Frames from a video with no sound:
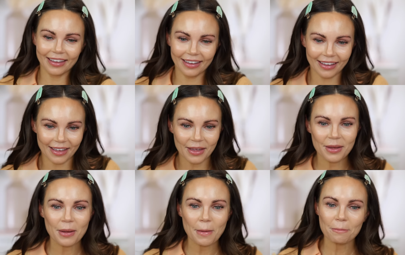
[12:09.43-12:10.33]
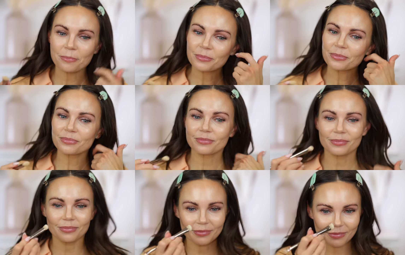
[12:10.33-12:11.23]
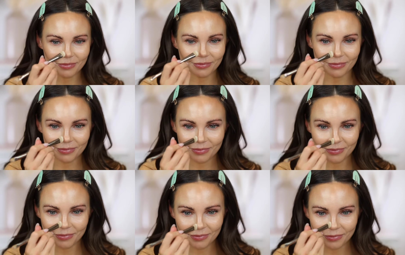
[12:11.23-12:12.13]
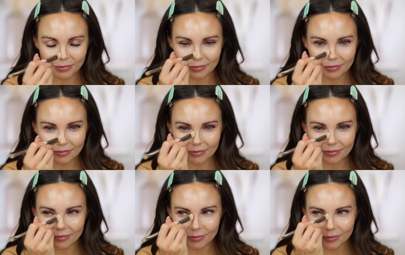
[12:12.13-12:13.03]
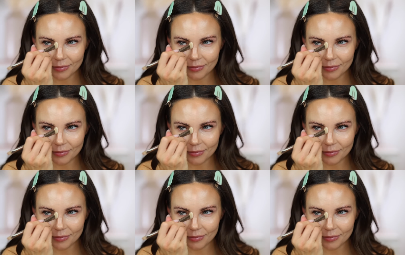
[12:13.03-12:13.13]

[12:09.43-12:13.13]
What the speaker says: [no speech]